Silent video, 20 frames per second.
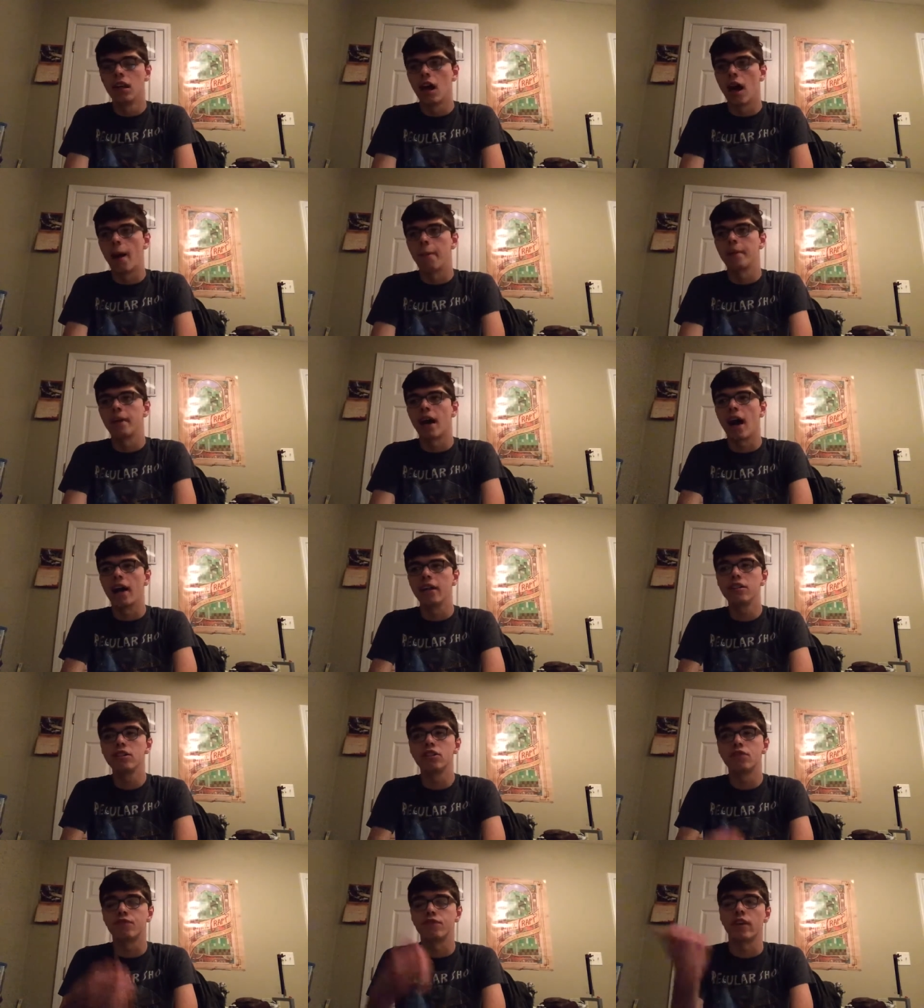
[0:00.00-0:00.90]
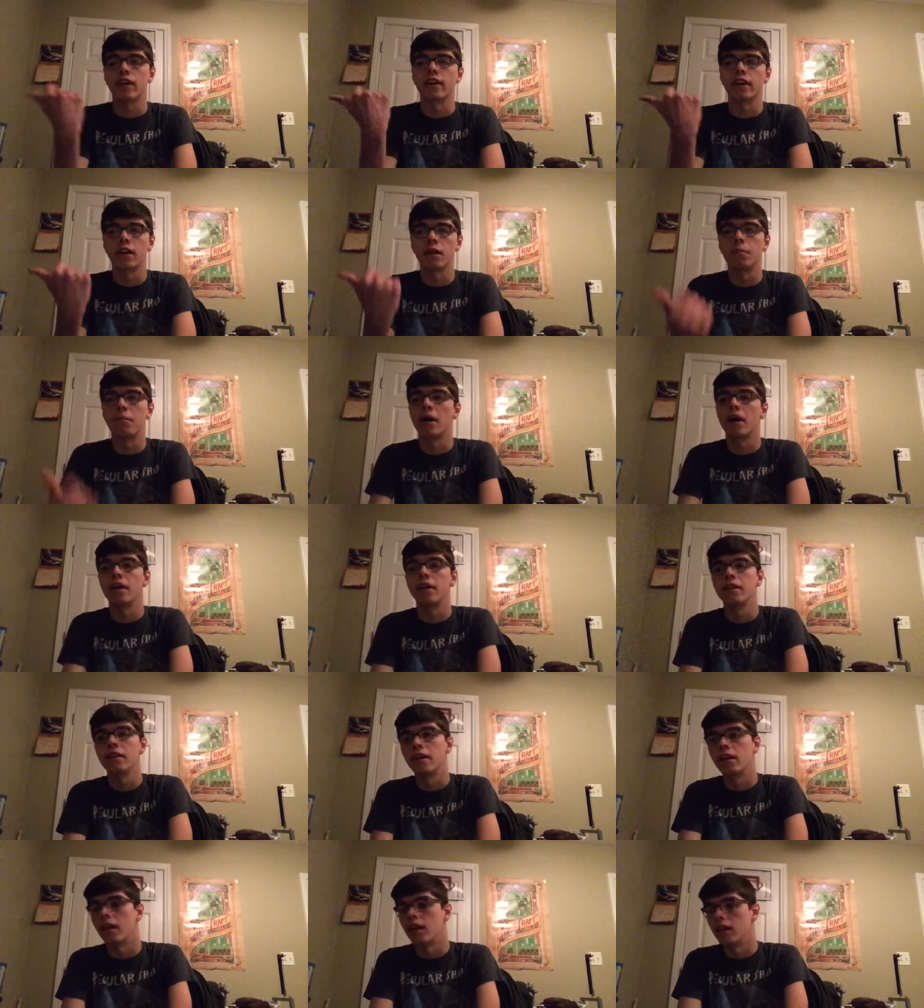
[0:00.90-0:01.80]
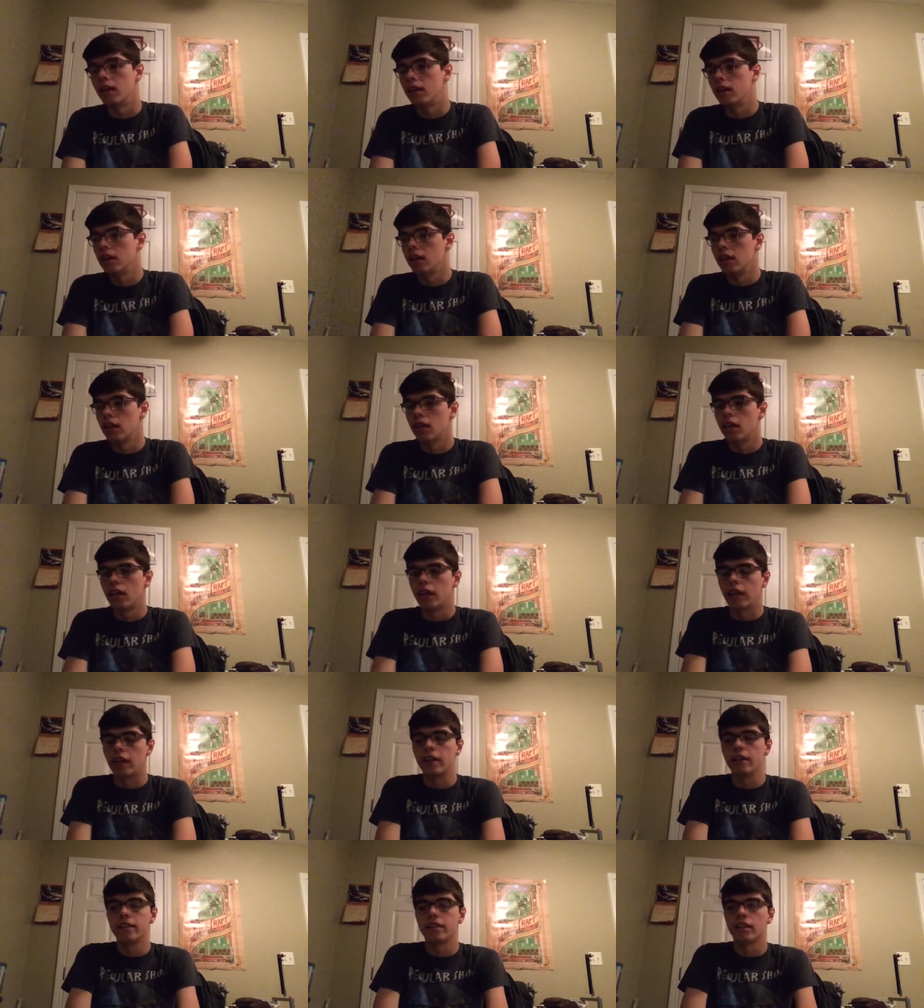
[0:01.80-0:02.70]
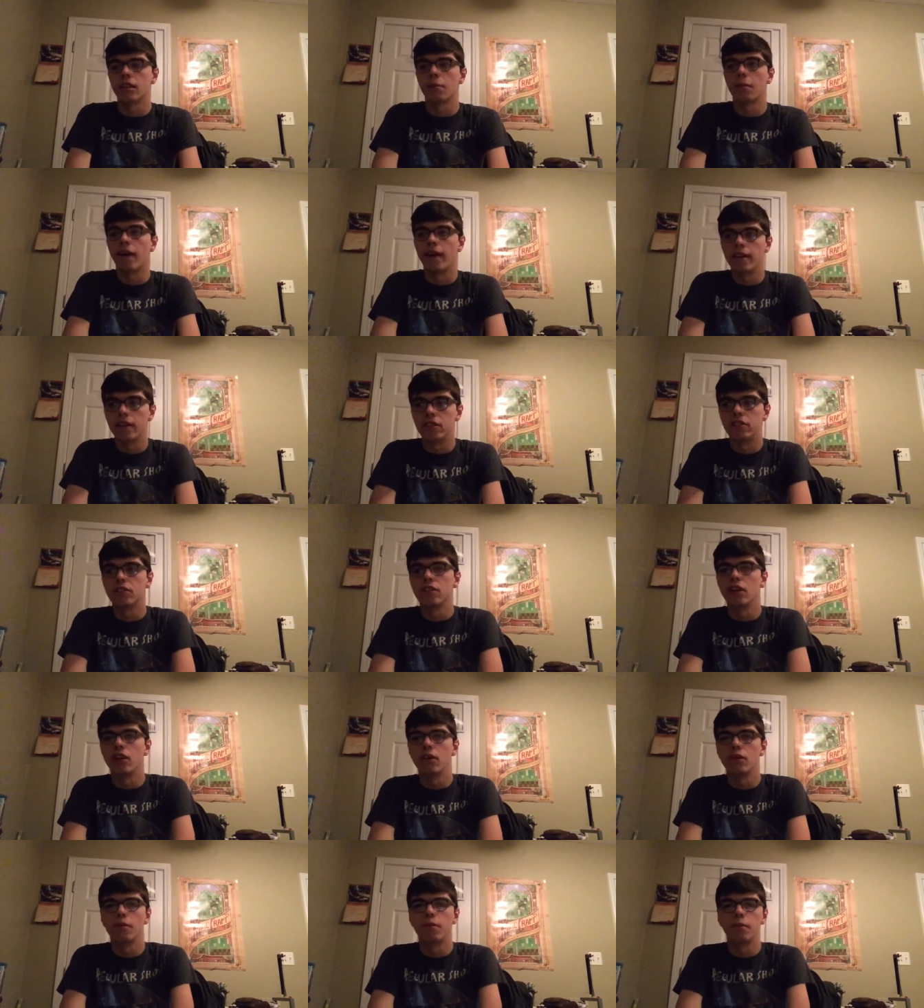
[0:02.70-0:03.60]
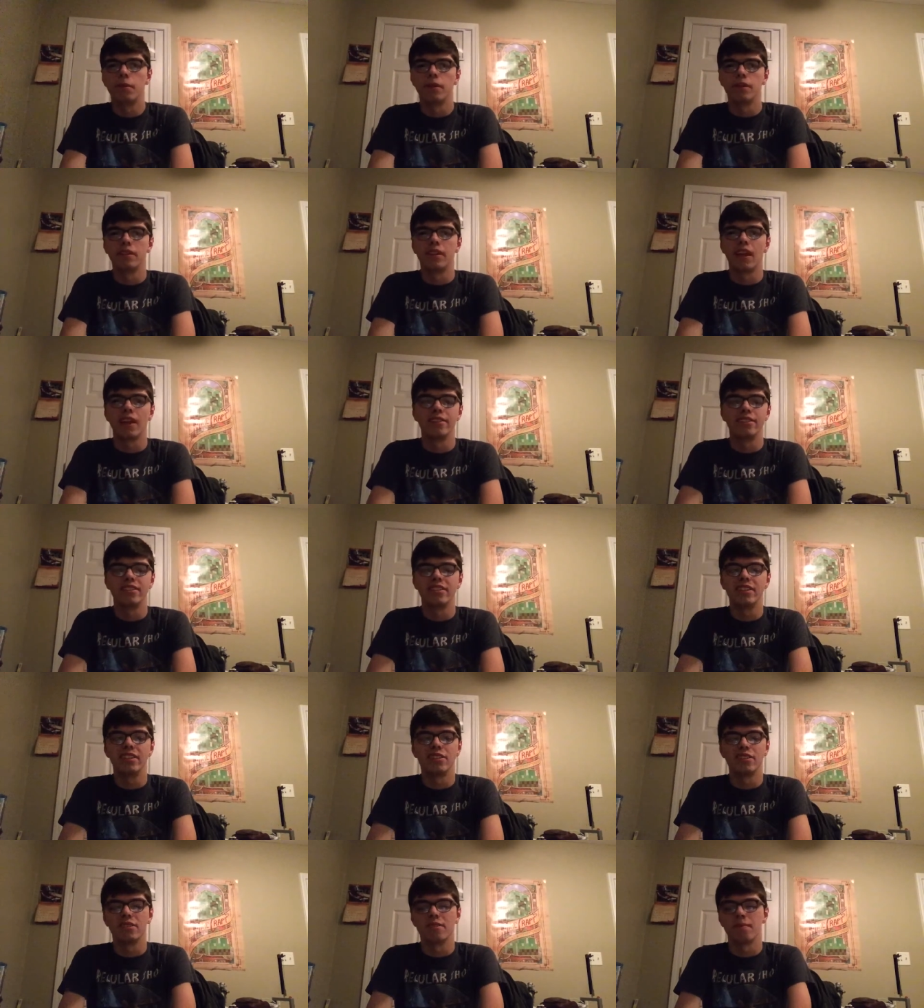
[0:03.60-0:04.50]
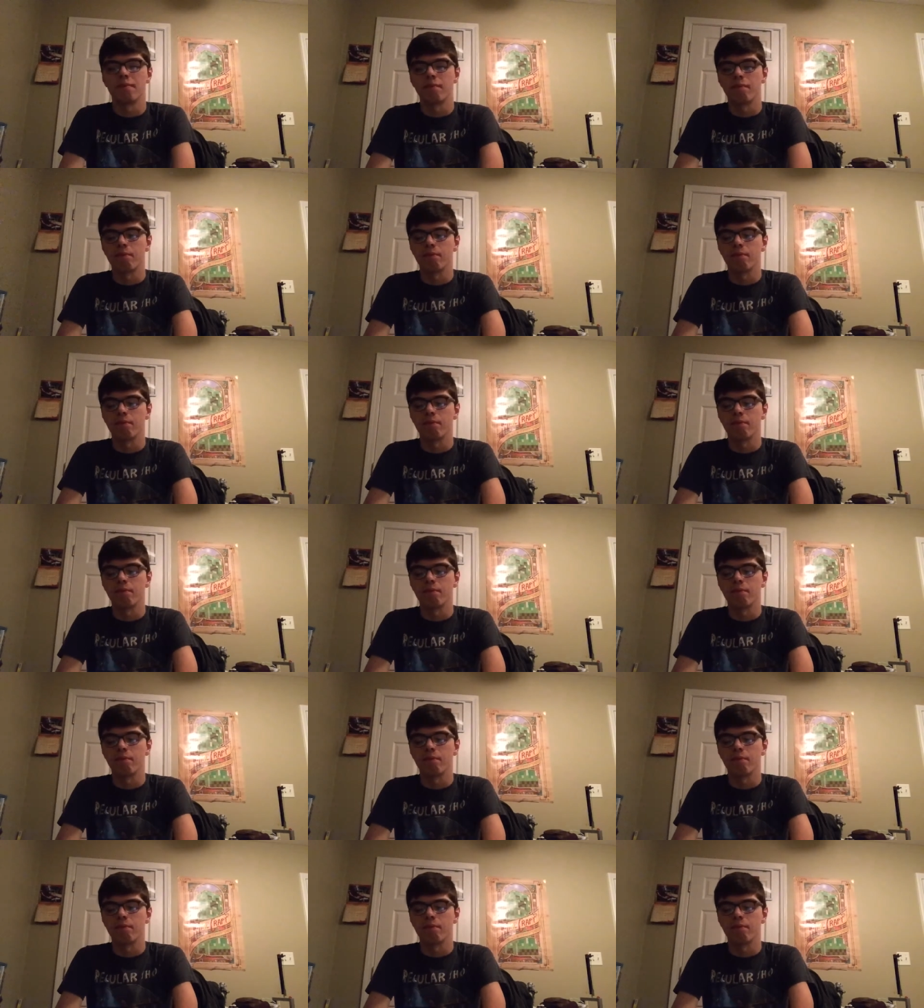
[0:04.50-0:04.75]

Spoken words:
I mean, I just find out about it, anything about this show, but that's just,